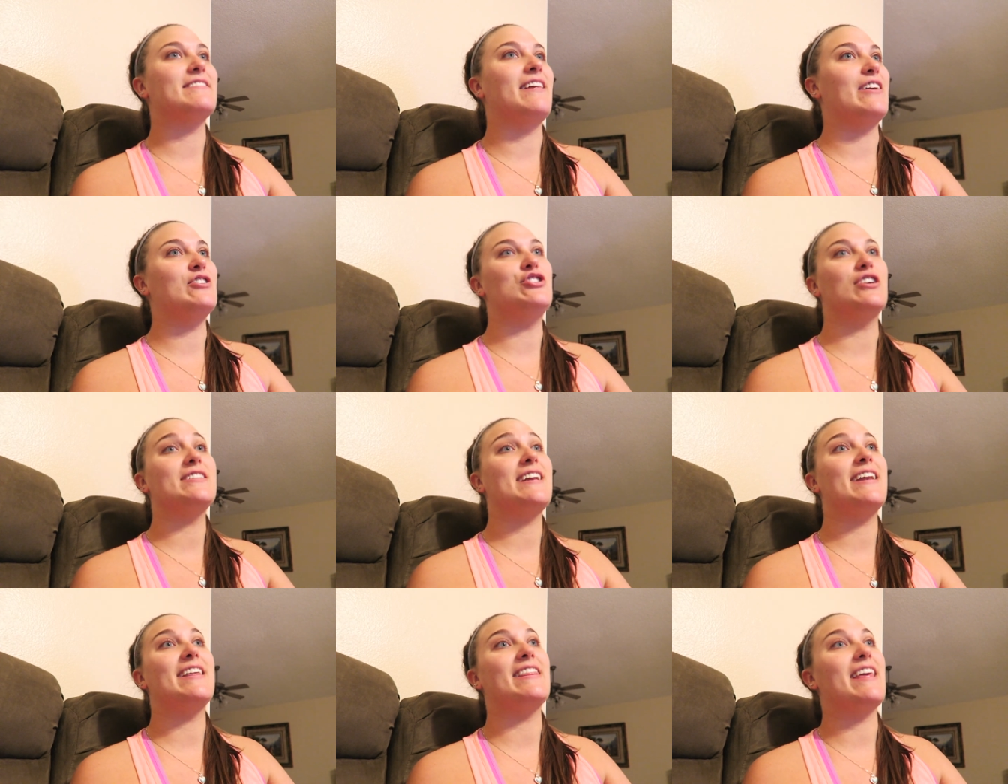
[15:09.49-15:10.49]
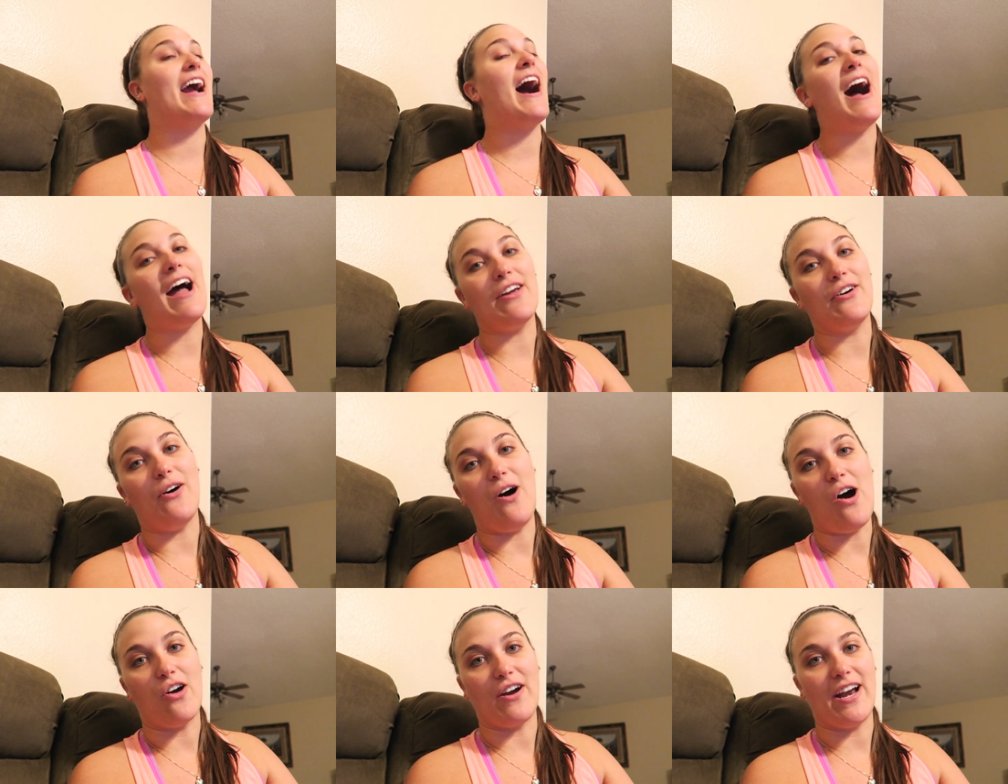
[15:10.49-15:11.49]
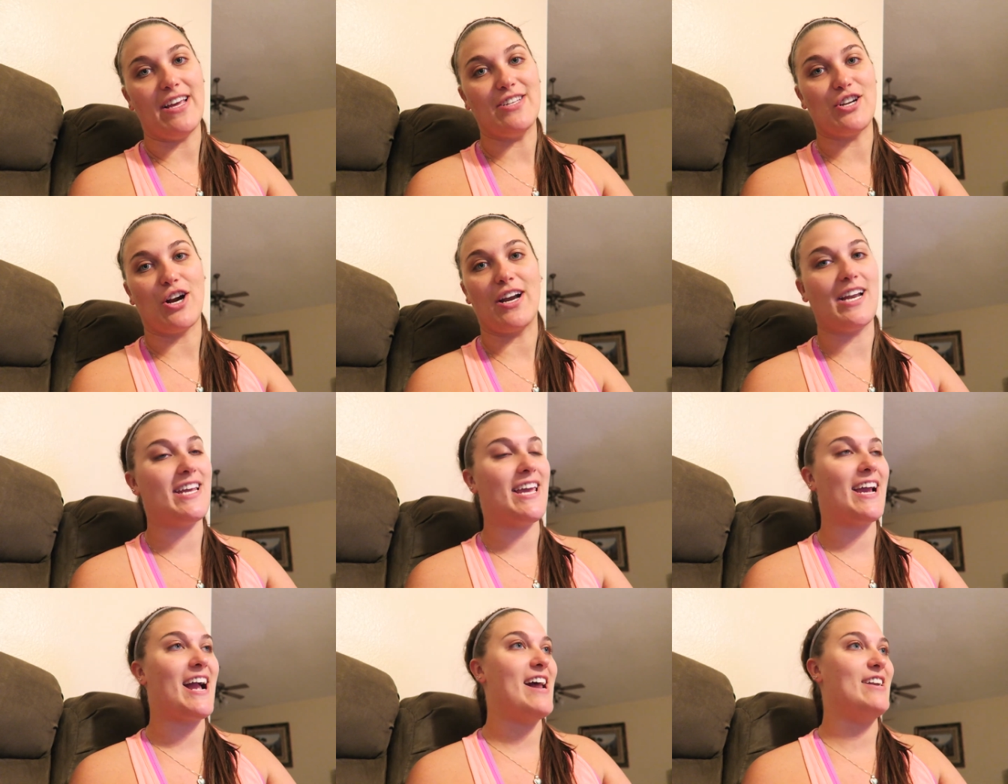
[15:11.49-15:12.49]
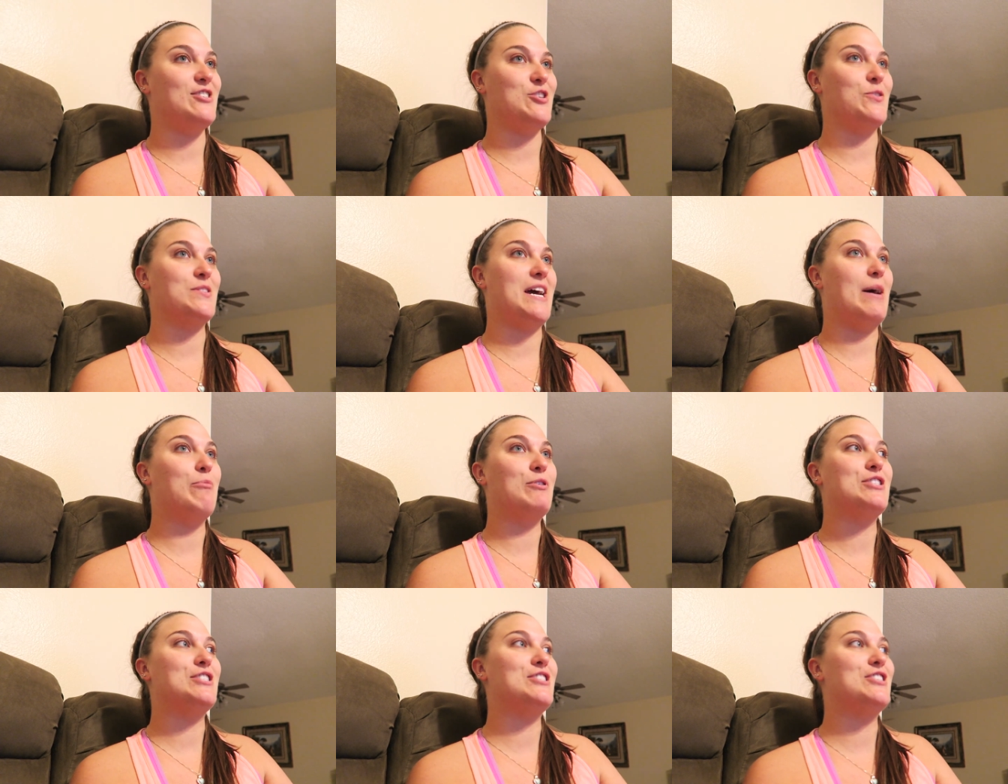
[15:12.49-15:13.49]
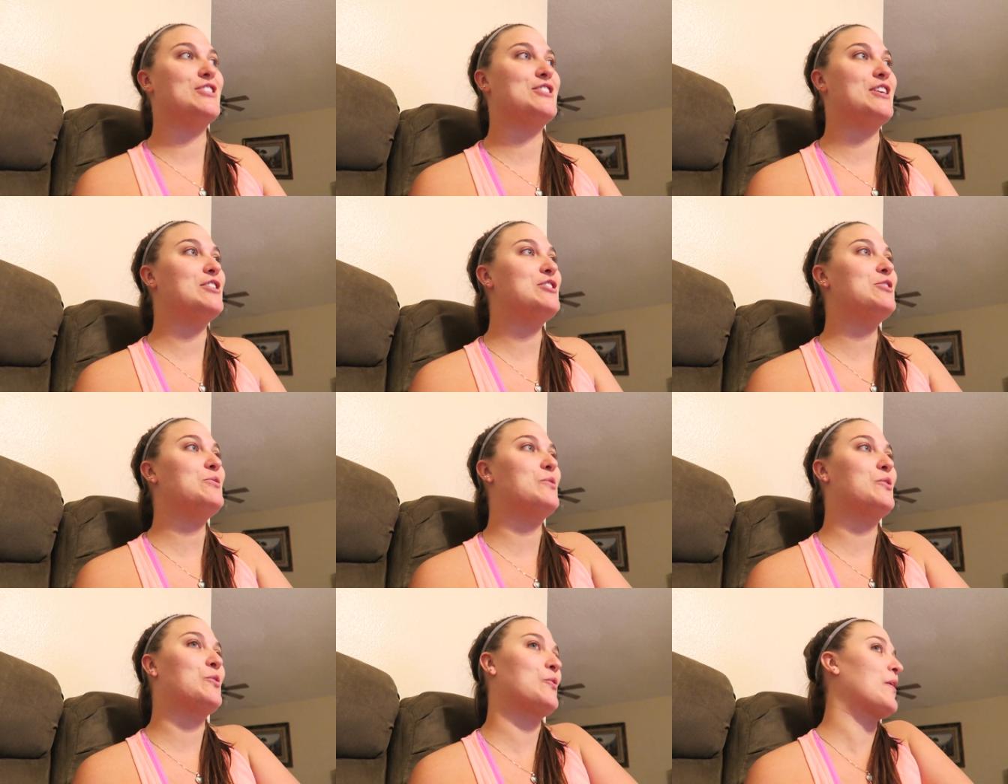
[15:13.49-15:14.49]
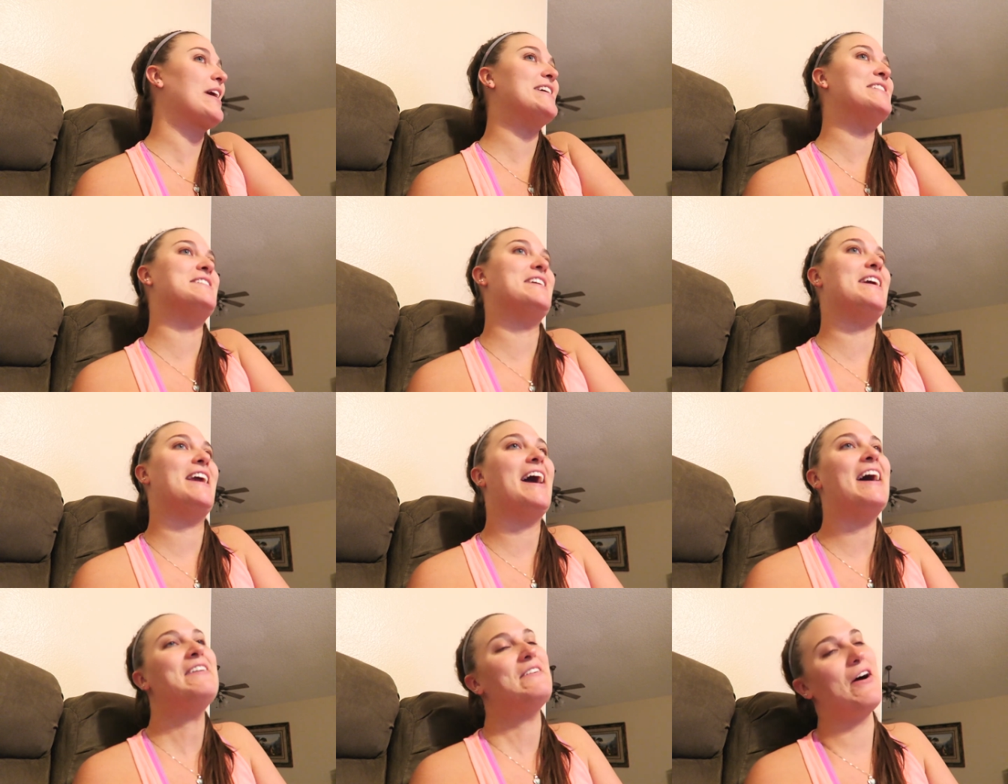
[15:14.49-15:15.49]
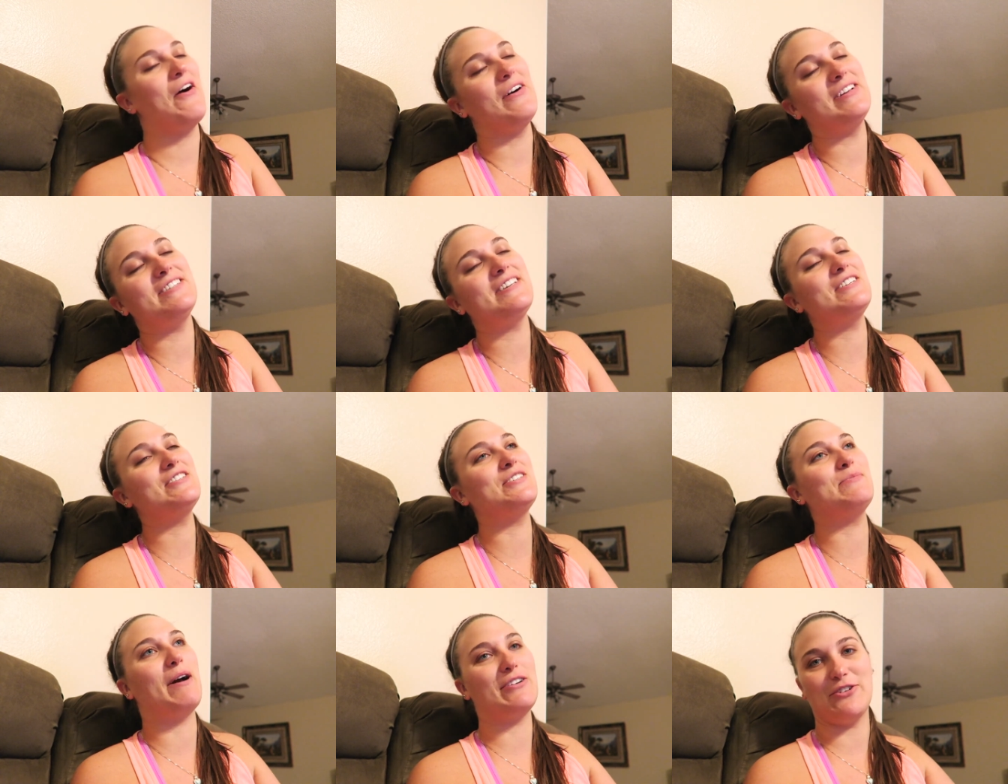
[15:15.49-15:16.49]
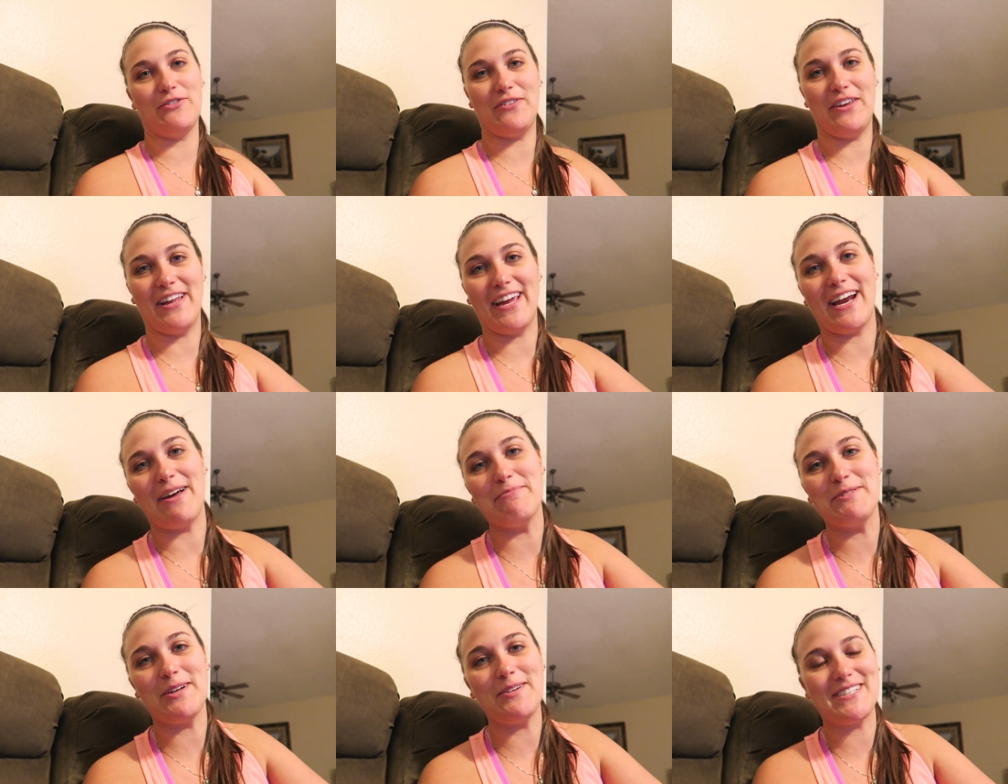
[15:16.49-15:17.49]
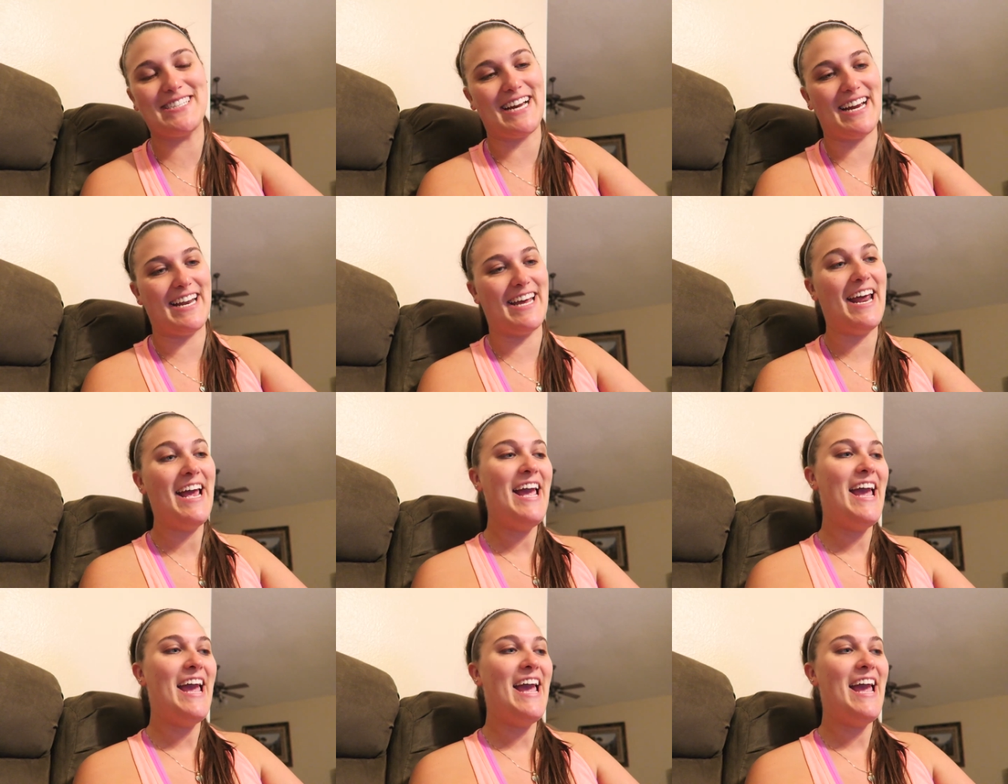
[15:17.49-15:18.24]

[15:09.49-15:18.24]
like just hitting the aisle already started to get kind of choked up, which is just such a crazy, I don't know, it's such a special feeling and I'm so excited.